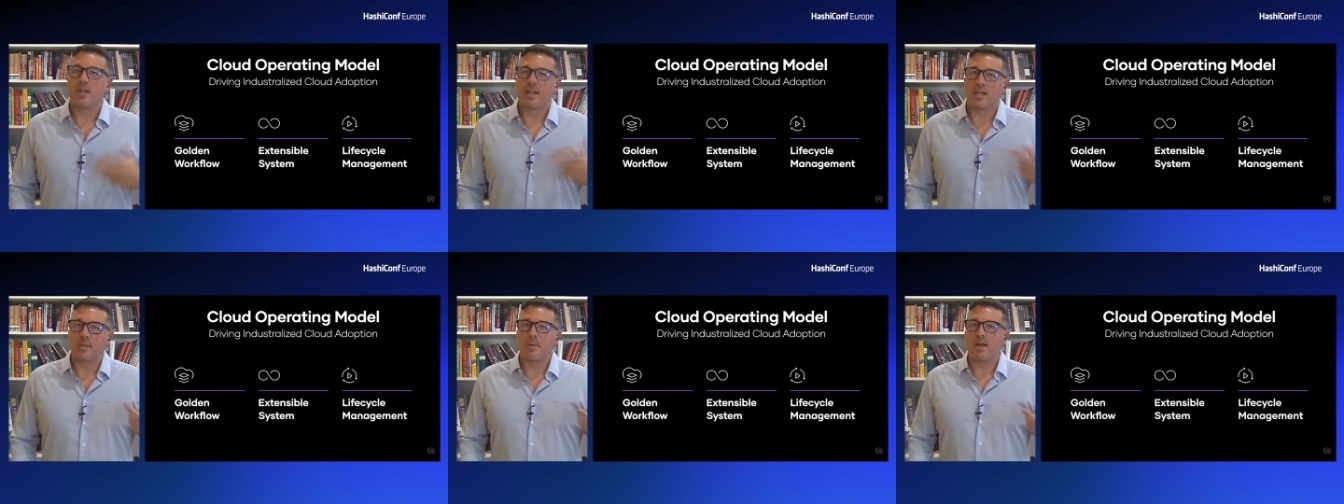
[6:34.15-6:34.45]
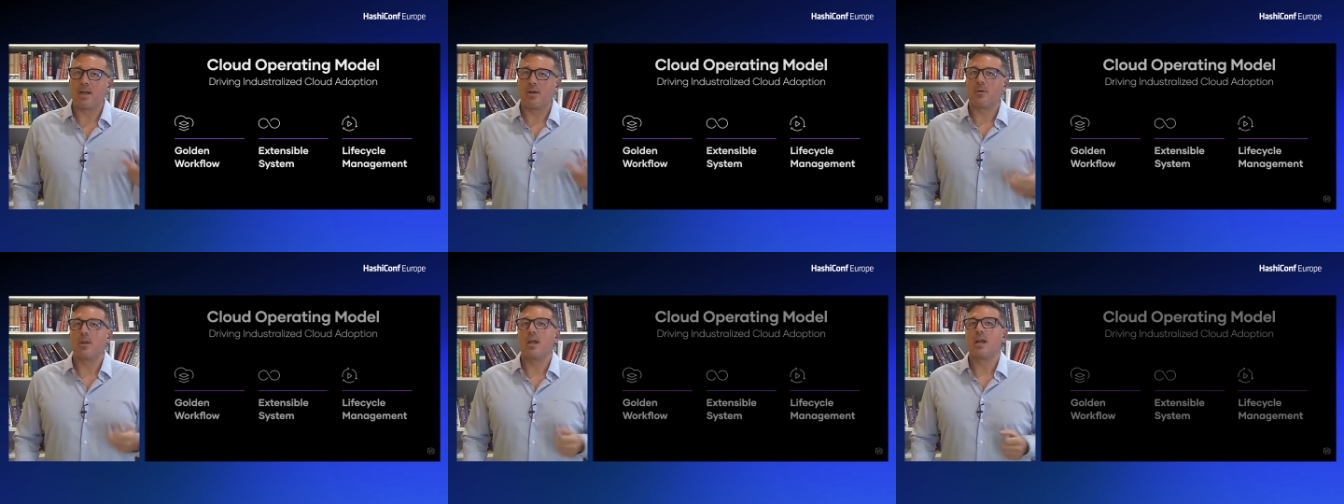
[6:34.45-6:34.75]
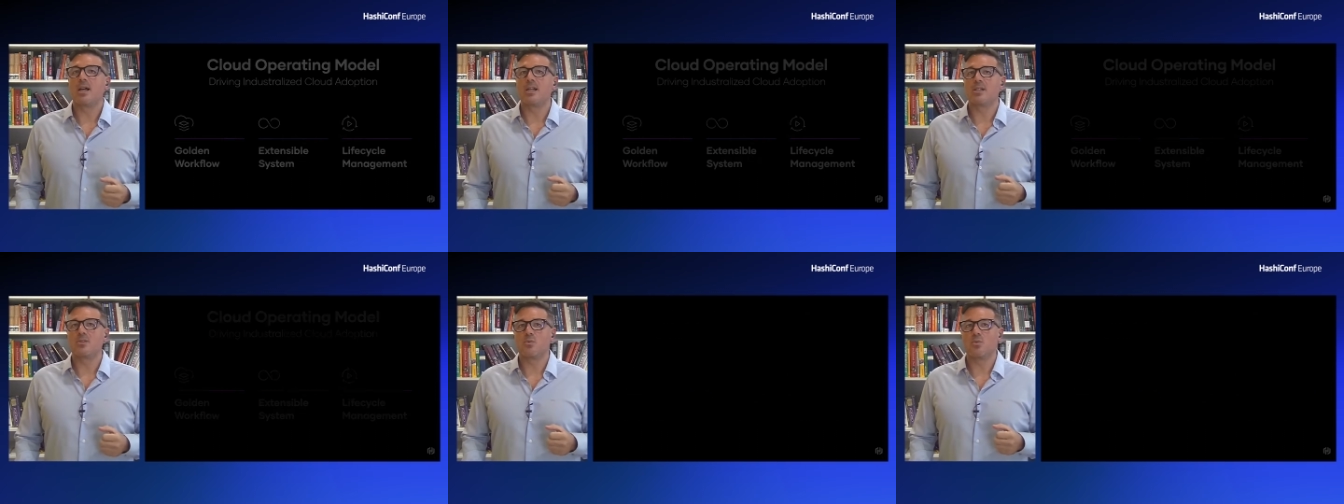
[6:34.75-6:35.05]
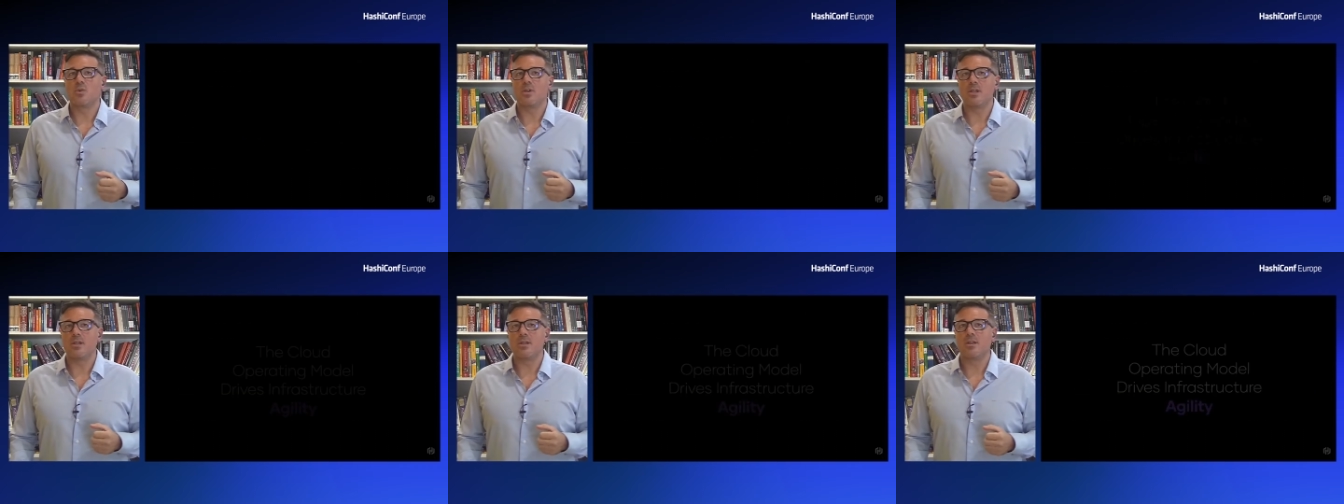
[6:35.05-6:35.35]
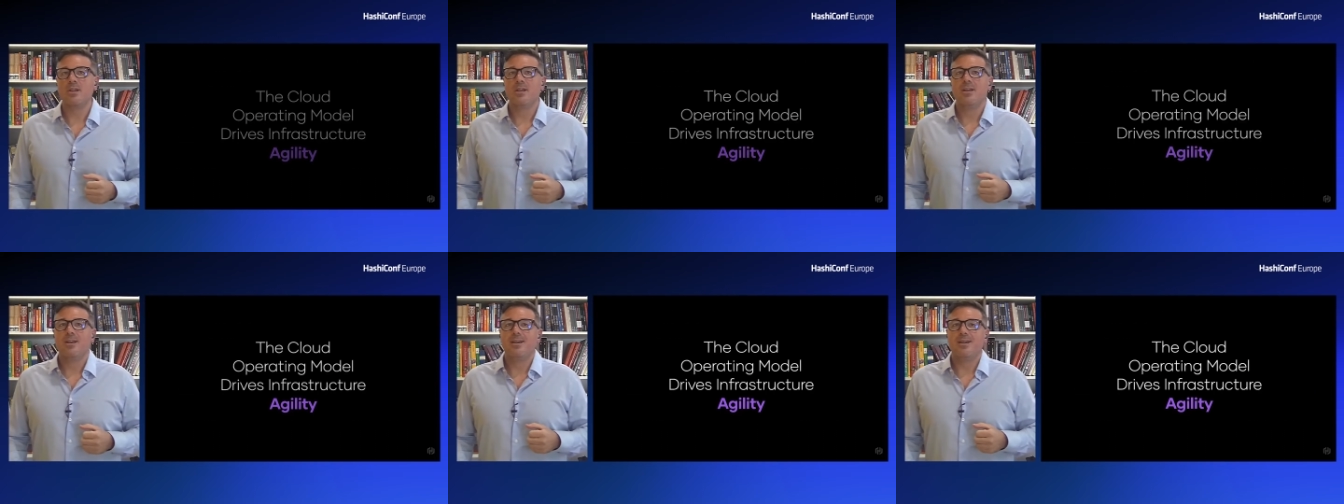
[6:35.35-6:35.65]
think about as
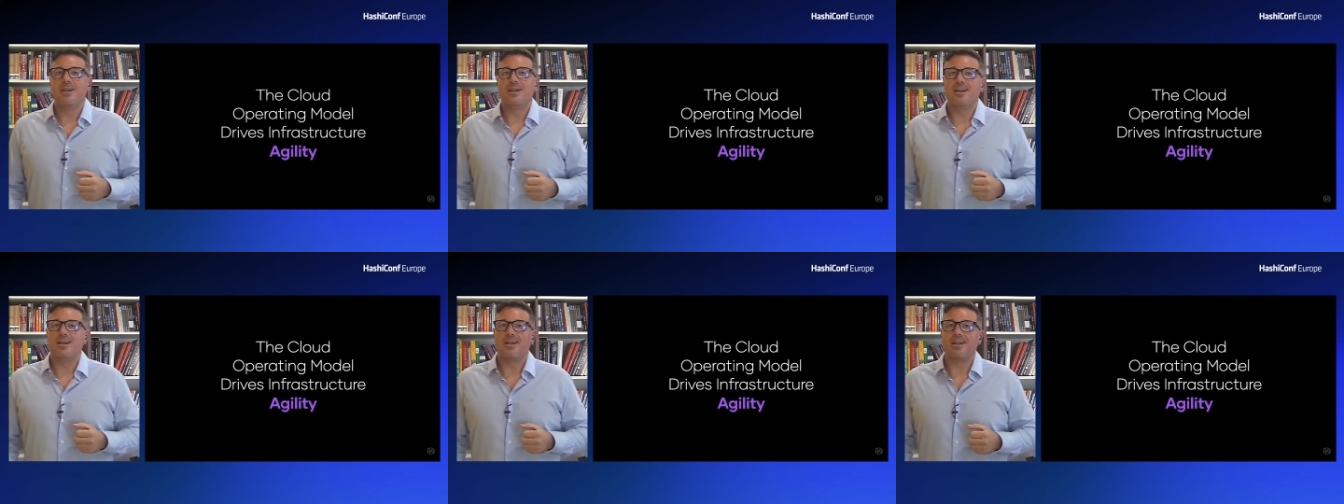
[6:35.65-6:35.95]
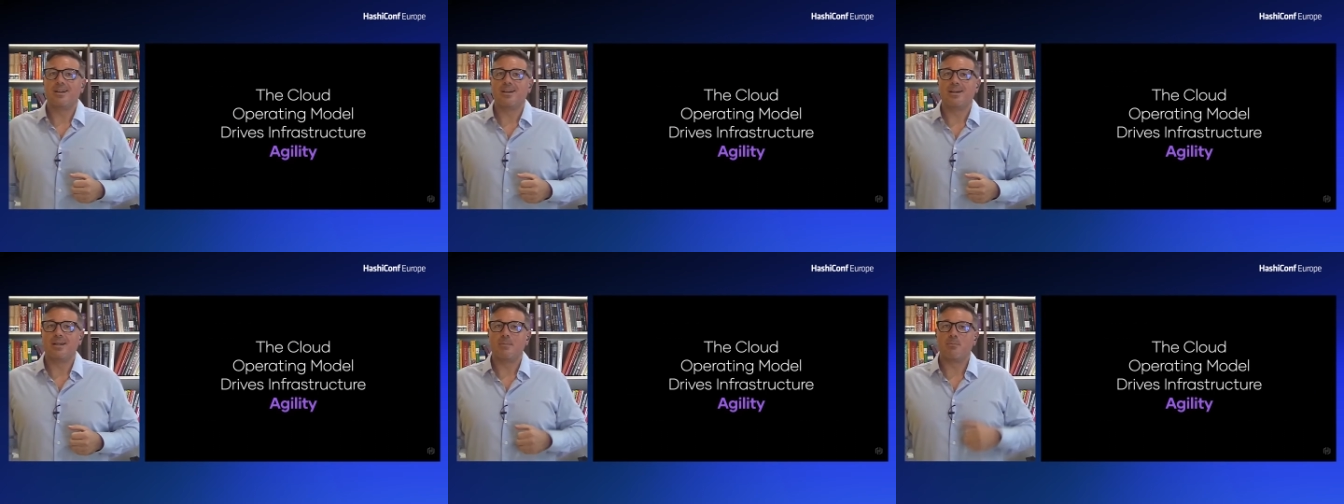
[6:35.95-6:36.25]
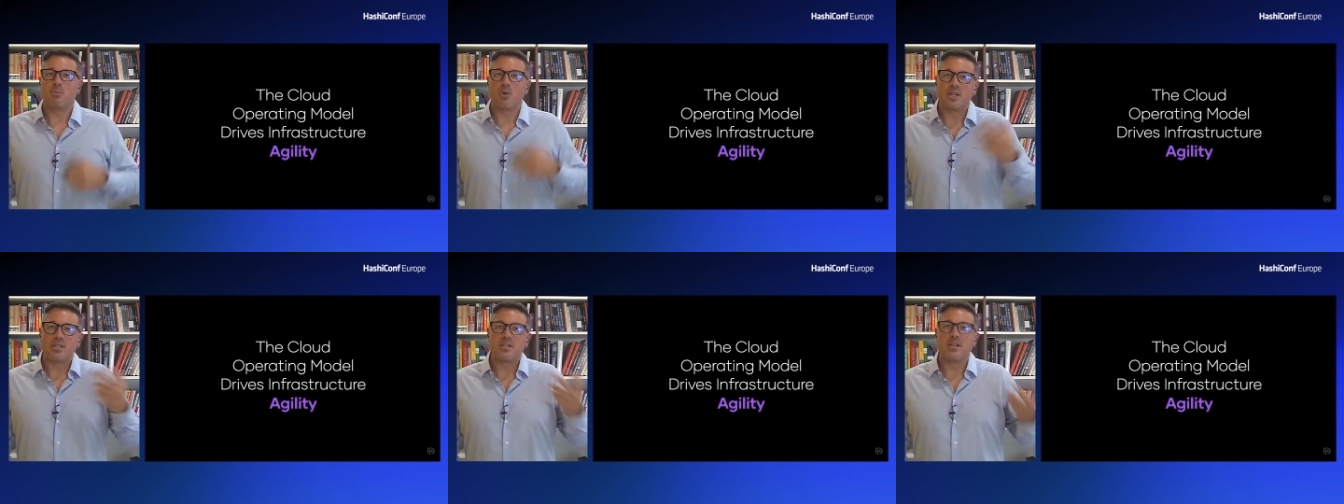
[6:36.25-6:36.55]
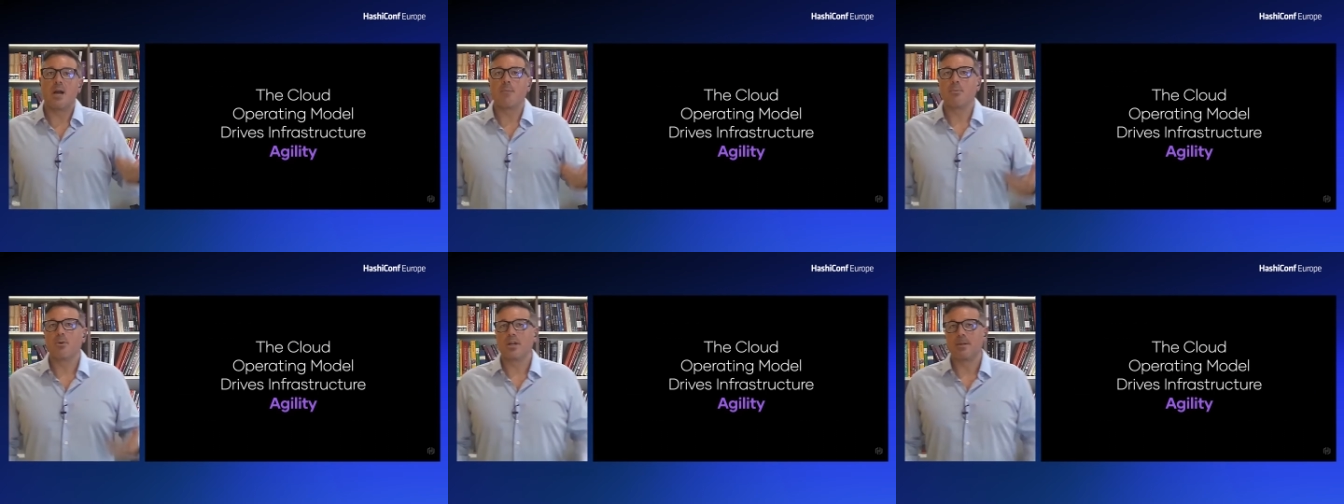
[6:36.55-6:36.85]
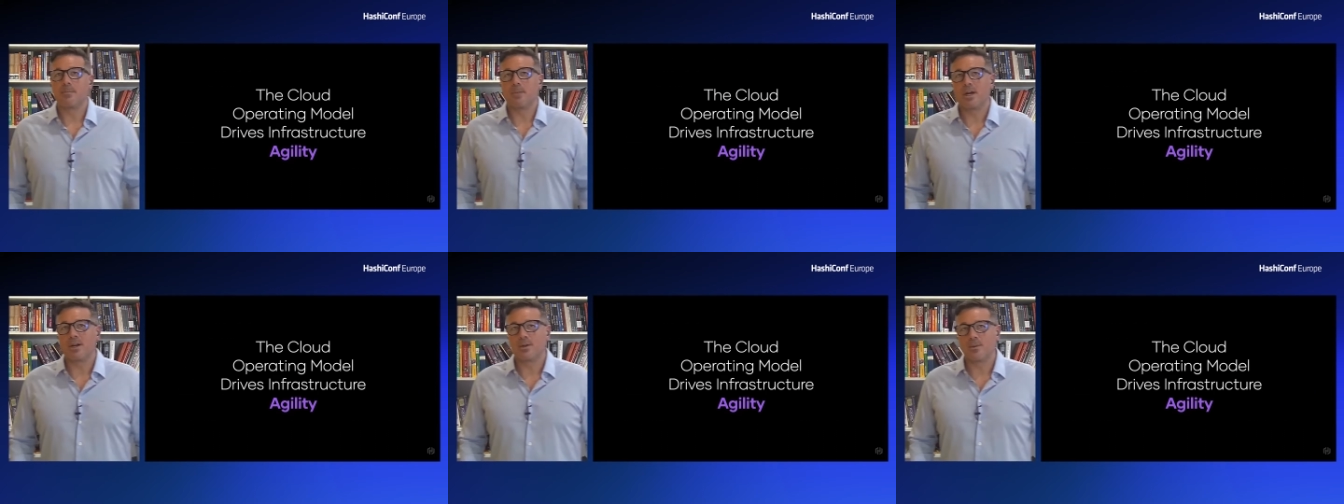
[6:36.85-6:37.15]
we uh, embrace the
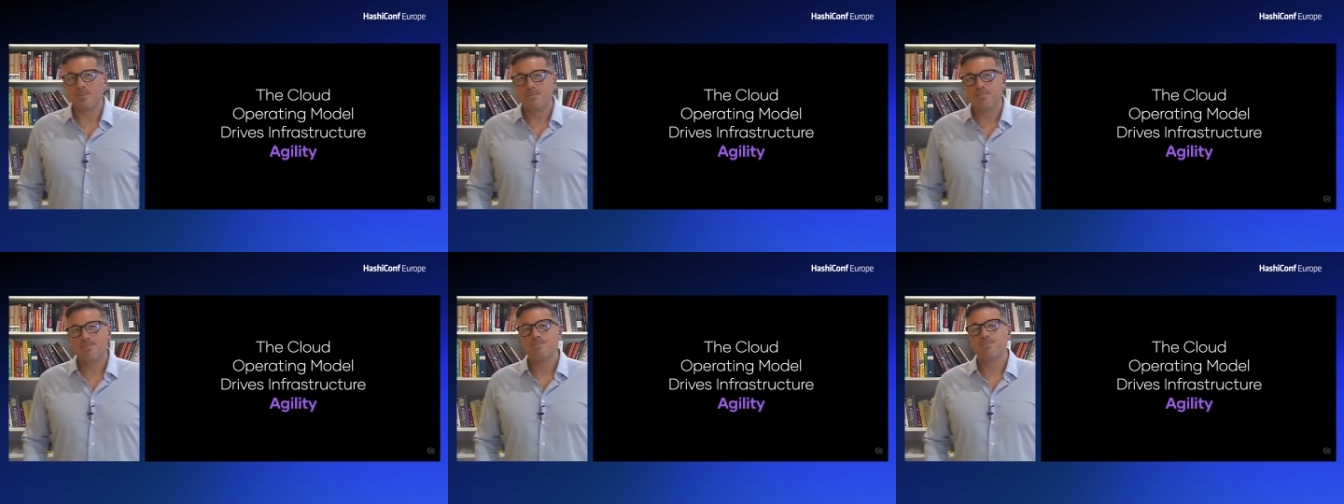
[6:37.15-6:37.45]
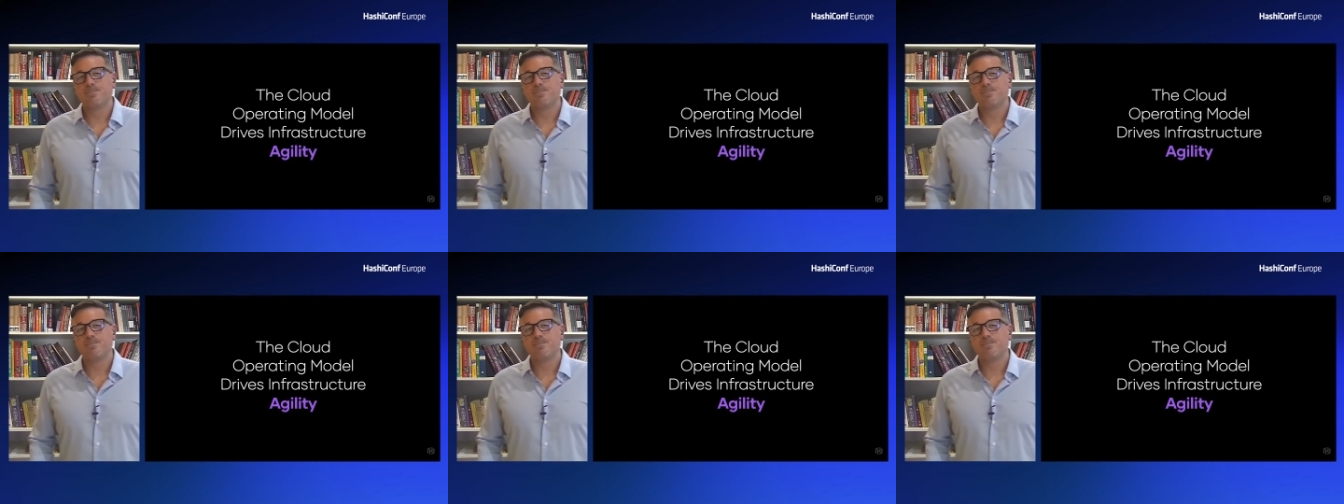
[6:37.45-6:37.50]
operating model.